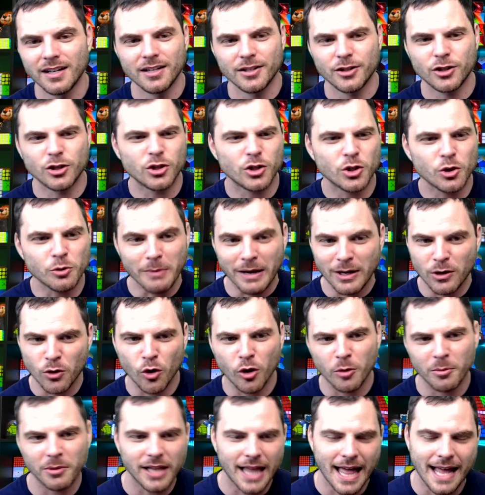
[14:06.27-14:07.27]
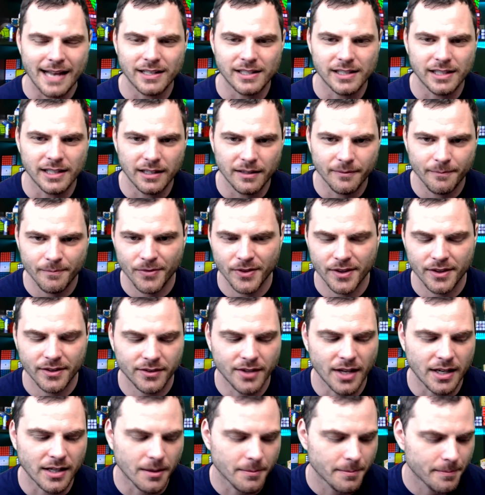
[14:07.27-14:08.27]
do my normal editing
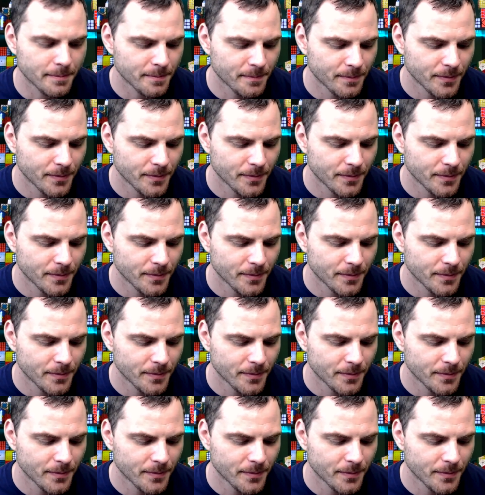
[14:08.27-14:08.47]
setup.